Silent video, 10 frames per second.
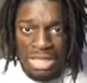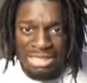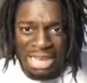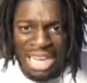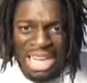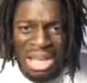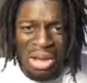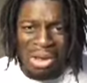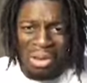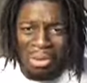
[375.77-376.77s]

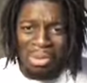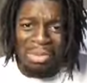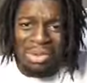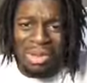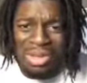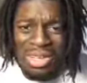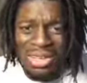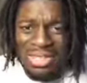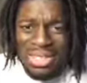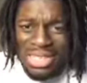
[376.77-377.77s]
Damn.
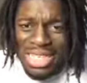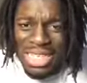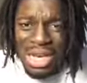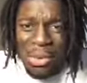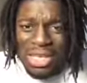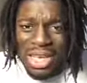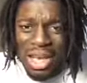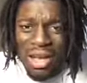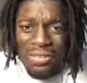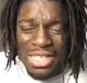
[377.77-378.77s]
Is that on
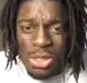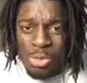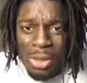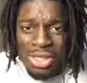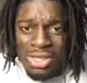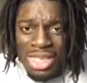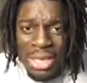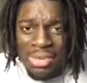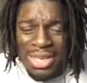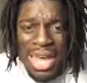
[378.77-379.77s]
kickoff? That's on special
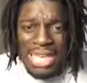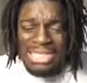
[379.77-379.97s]
teams? God